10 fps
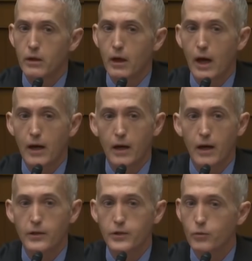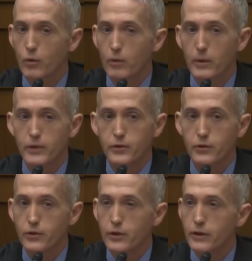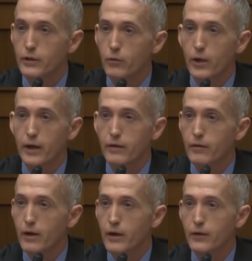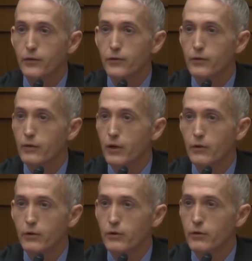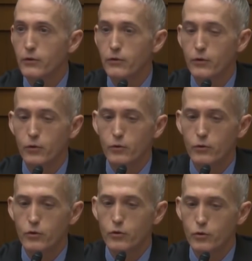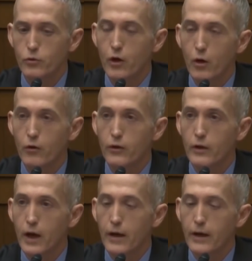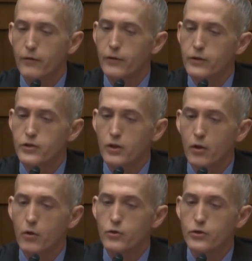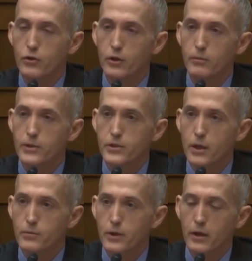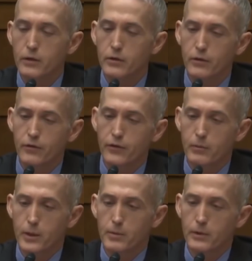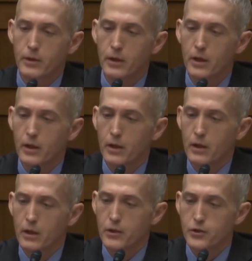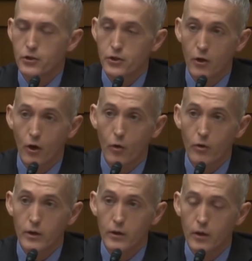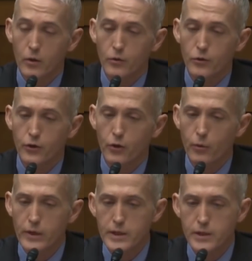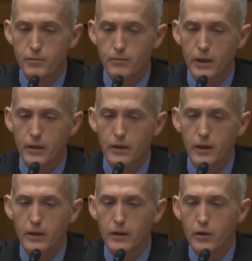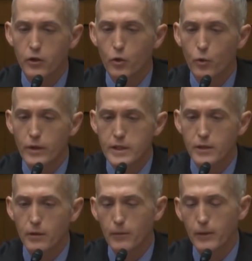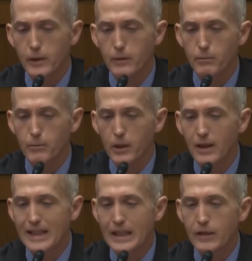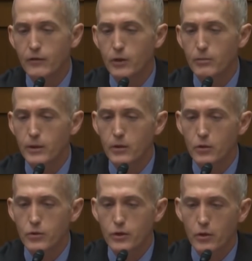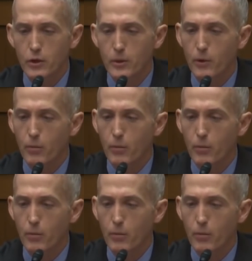I just want to make sure you're getting the right advice. You do know that not every disclosure can be subject to the Fifth Amendment assertion. Only those that are that you reasonably believe could be used in a criminal